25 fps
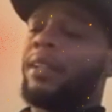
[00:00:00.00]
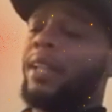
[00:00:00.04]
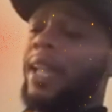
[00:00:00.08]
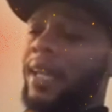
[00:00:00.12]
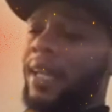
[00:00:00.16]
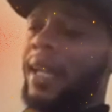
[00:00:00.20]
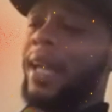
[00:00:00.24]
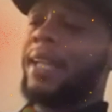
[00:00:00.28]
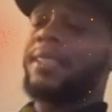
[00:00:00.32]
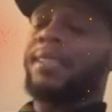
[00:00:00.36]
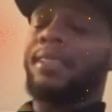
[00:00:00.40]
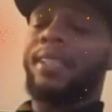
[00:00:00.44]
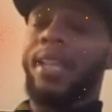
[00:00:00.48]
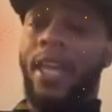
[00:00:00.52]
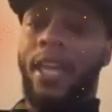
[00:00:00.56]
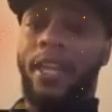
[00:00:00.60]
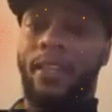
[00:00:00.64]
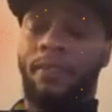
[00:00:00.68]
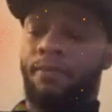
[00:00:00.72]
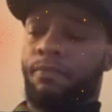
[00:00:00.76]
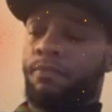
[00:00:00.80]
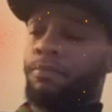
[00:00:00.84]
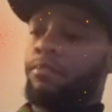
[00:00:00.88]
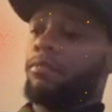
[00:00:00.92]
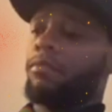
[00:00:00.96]
Like I
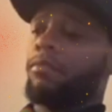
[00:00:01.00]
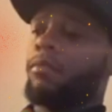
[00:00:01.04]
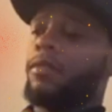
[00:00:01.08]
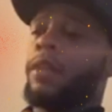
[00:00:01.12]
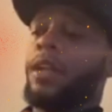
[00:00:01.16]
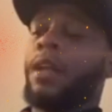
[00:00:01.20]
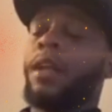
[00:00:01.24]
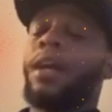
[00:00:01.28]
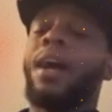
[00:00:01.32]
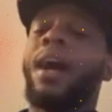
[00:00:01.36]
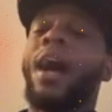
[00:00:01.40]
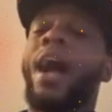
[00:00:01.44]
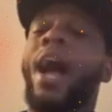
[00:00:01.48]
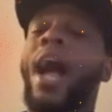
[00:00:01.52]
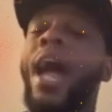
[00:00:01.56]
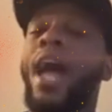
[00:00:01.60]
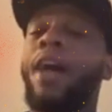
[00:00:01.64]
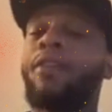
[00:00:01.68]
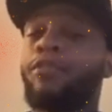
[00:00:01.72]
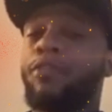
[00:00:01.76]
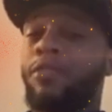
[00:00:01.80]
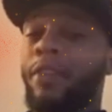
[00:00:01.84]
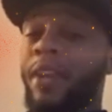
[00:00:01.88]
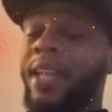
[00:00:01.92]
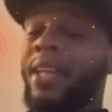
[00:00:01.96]
said, I
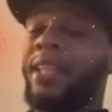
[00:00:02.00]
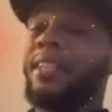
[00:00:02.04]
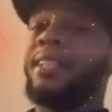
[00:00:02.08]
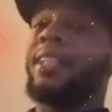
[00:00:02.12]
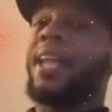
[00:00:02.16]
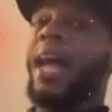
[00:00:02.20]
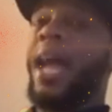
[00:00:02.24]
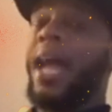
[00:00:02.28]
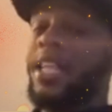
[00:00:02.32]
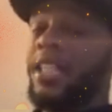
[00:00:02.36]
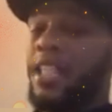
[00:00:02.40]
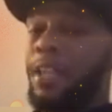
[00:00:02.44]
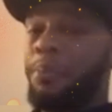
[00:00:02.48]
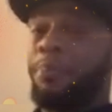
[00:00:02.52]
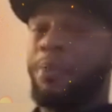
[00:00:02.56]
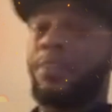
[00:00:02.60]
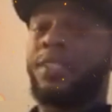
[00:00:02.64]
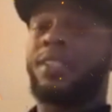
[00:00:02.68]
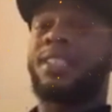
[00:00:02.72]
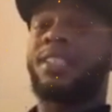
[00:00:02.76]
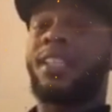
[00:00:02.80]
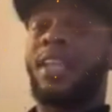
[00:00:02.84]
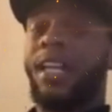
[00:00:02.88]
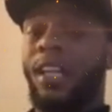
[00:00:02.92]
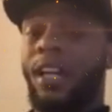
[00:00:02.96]
have written
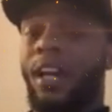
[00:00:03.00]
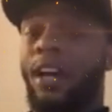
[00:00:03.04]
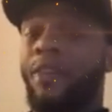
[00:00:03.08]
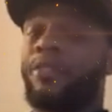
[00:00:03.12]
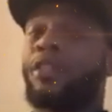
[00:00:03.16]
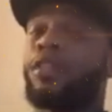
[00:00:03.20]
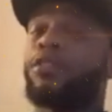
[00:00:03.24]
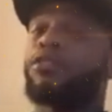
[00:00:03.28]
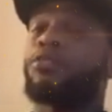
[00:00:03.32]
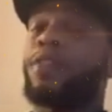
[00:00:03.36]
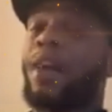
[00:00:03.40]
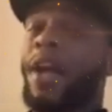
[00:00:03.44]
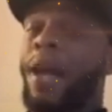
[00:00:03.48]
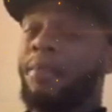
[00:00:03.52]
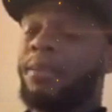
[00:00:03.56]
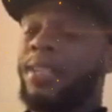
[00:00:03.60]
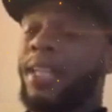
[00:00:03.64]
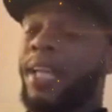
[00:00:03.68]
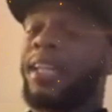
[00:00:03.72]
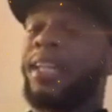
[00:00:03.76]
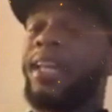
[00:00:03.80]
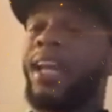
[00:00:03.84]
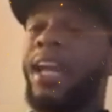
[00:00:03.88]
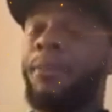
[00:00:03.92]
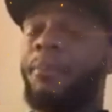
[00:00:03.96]
90% of the
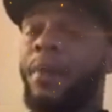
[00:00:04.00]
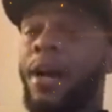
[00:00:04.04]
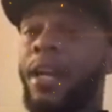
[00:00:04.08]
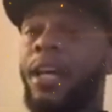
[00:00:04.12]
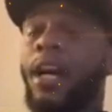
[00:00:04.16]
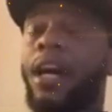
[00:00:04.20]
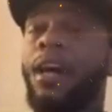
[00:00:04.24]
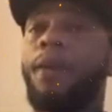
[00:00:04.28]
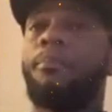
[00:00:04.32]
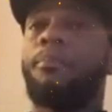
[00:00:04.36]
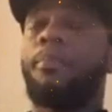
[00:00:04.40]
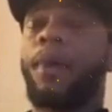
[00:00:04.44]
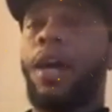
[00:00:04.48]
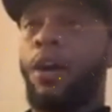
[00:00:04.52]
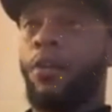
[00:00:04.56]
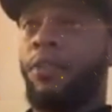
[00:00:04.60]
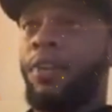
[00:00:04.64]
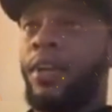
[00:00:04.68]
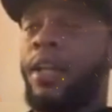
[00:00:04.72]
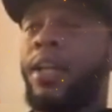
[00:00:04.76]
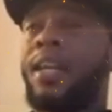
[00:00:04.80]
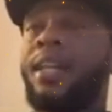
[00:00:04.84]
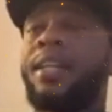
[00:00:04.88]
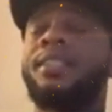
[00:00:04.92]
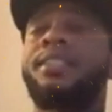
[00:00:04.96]
rhymes that came out of her
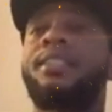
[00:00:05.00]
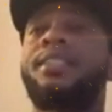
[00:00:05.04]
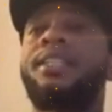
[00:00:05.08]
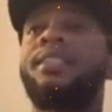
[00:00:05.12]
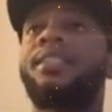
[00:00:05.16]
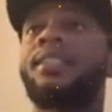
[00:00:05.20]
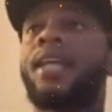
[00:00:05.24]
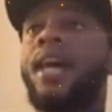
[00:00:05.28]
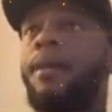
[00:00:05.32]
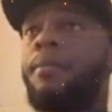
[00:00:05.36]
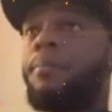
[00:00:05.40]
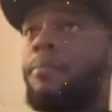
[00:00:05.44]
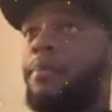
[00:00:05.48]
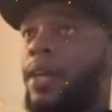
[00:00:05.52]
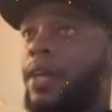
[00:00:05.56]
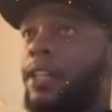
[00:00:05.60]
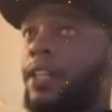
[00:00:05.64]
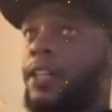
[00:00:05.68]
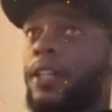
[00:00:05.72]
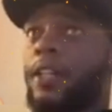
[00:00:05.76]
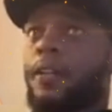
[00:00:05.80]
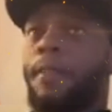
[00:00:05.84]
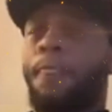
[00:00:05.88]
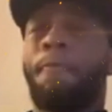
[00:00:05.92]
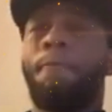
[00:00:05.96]
mouth since I
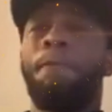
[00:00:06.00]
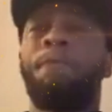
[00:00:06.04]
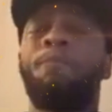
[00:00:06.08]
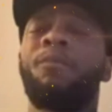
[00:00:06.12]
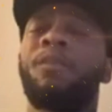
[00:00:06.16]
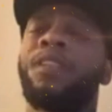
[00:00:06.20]
met her.